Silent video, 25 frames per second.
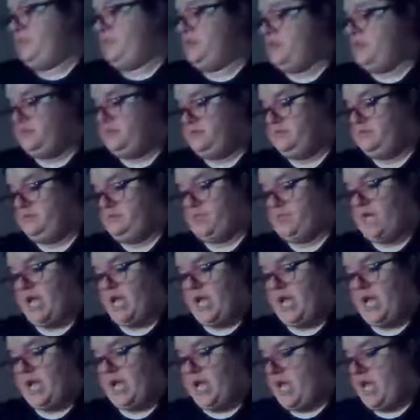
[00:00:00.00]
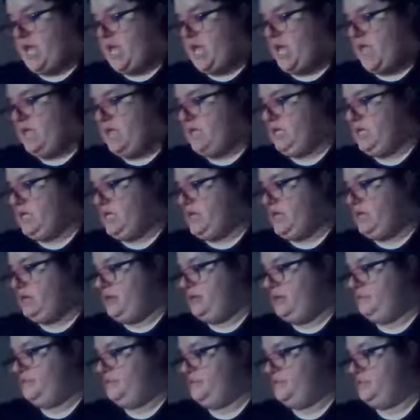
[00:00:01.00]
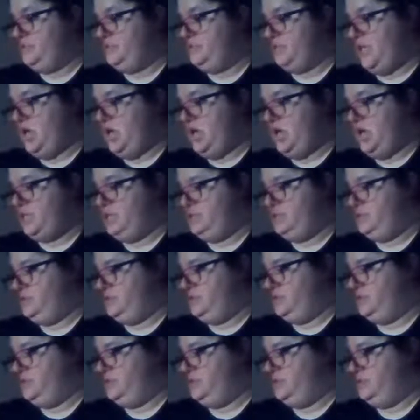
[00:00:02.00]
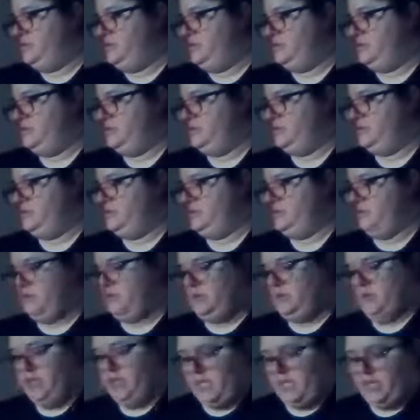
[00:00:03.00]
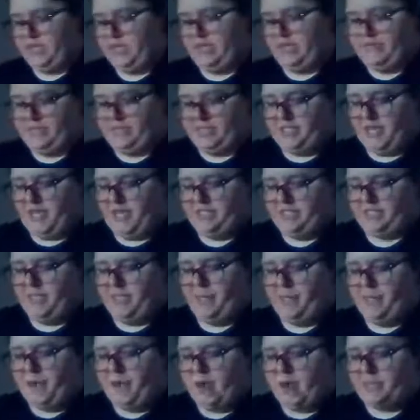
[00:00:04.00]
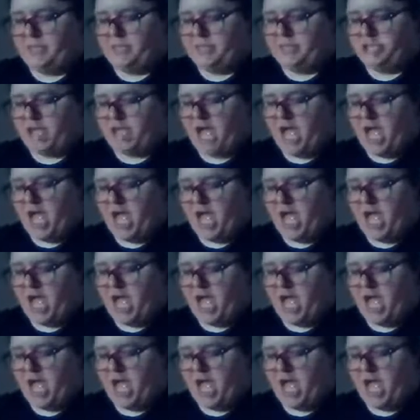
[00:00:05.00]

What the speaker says: knows, I love sauce. I love sauce. Parmesan!